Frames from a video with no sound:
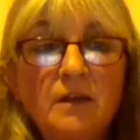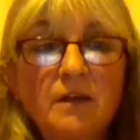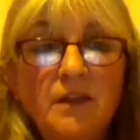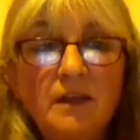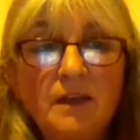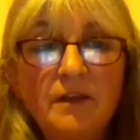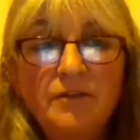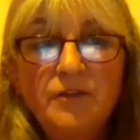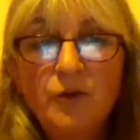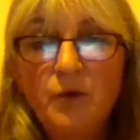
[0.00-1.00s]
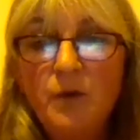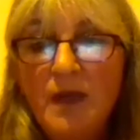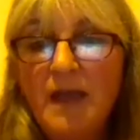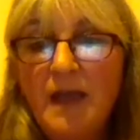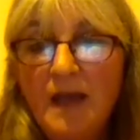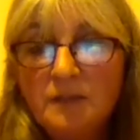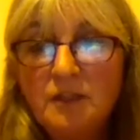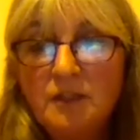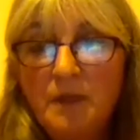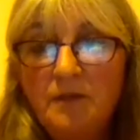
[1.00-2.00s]
I think it is to
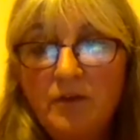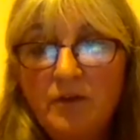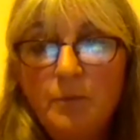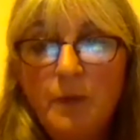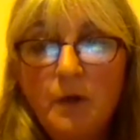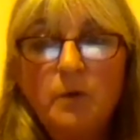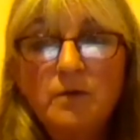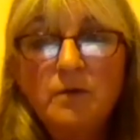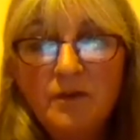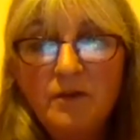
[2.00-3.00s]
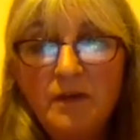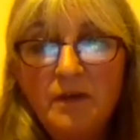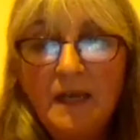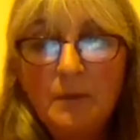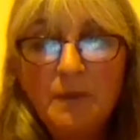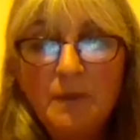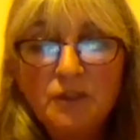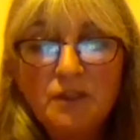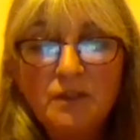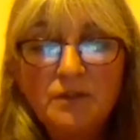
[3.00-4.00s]
actually be very bold and very
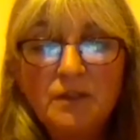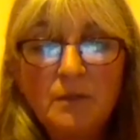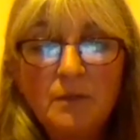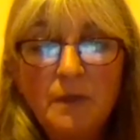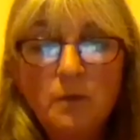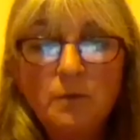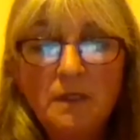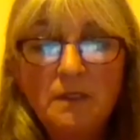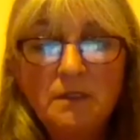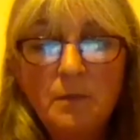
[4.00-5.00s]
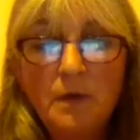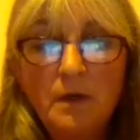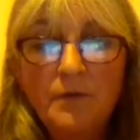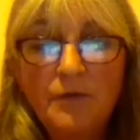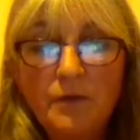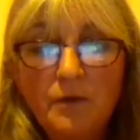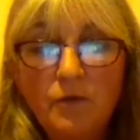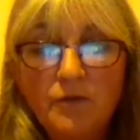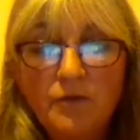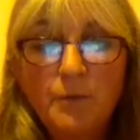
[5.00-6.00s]
ambitious and build these demands
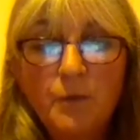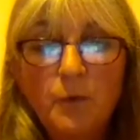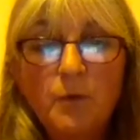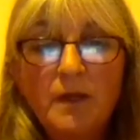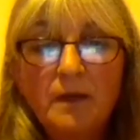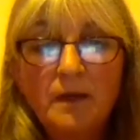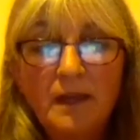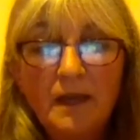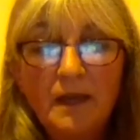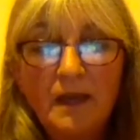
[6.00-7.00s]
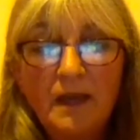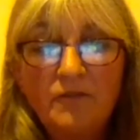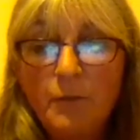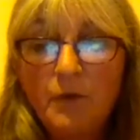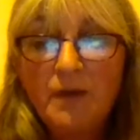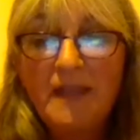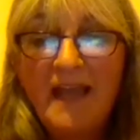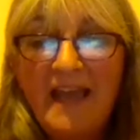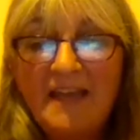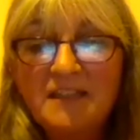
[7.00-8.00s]
across the board and get everybody
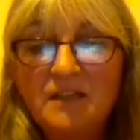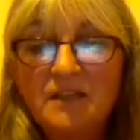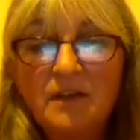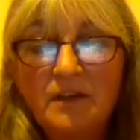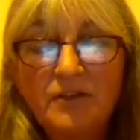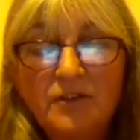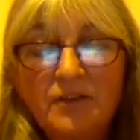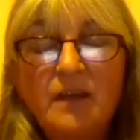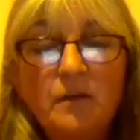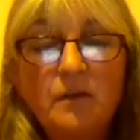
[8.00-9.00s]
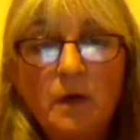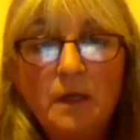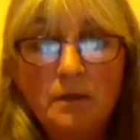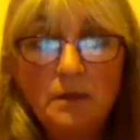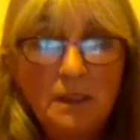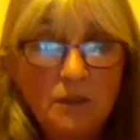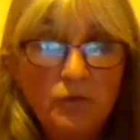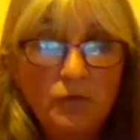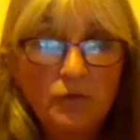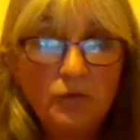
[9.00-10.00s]
active and understanding why these
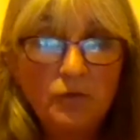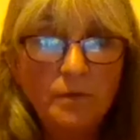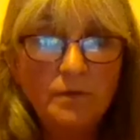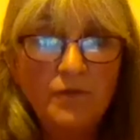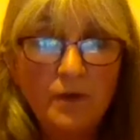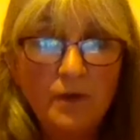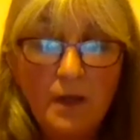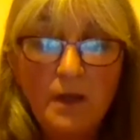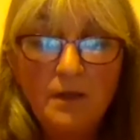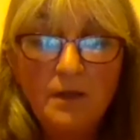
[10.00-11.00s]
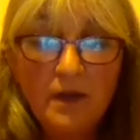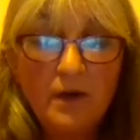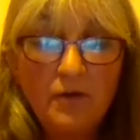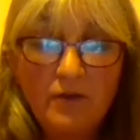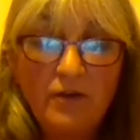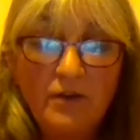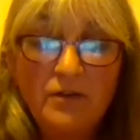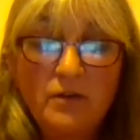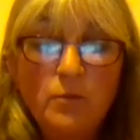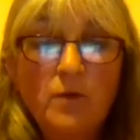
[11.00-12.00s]
are important for the current
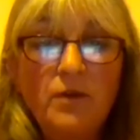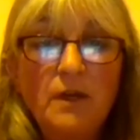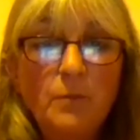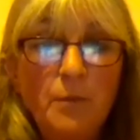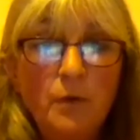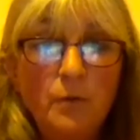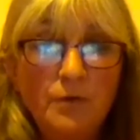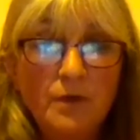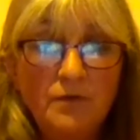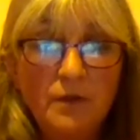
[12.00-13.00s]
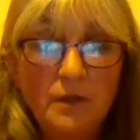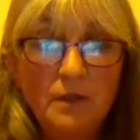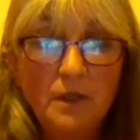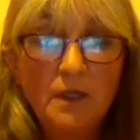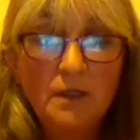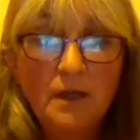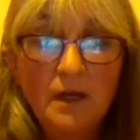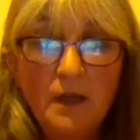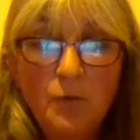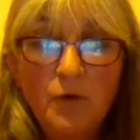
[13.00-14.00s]
crisis we're in, but also for the
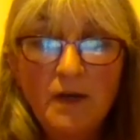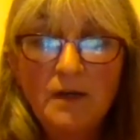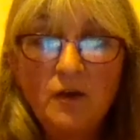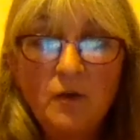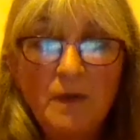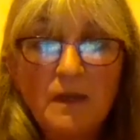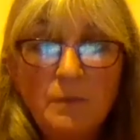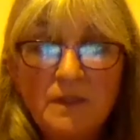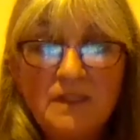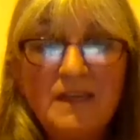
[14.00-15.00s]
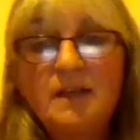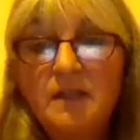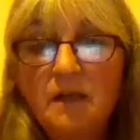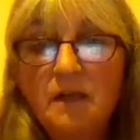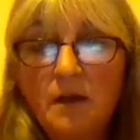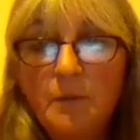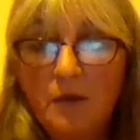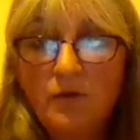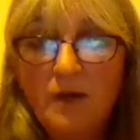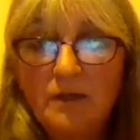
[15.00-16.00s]
global economic and particularly the climate
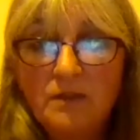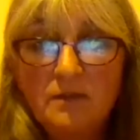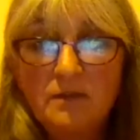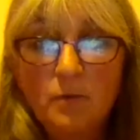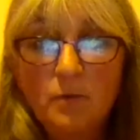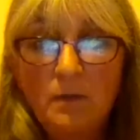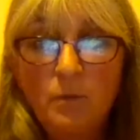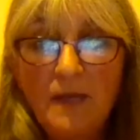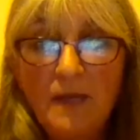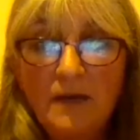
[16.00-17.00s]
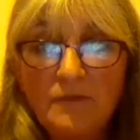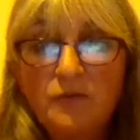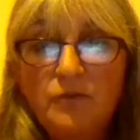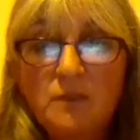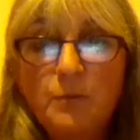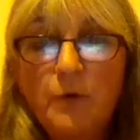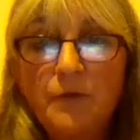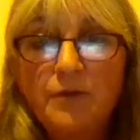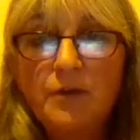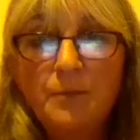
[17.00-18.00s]
crisis that we have to respond
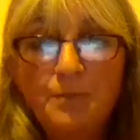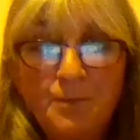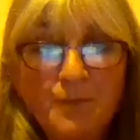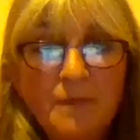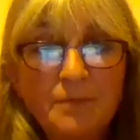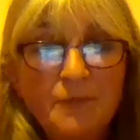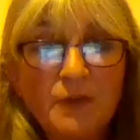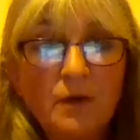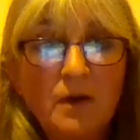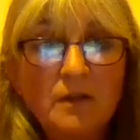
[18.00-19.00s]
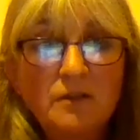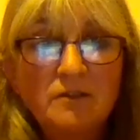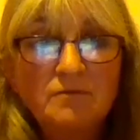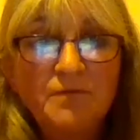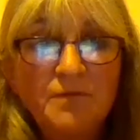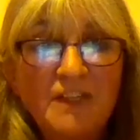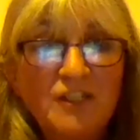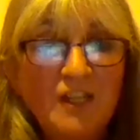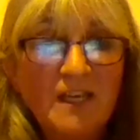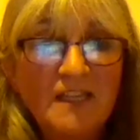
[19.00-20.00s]
to. So I'll just finish
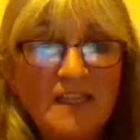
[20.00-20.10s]
there.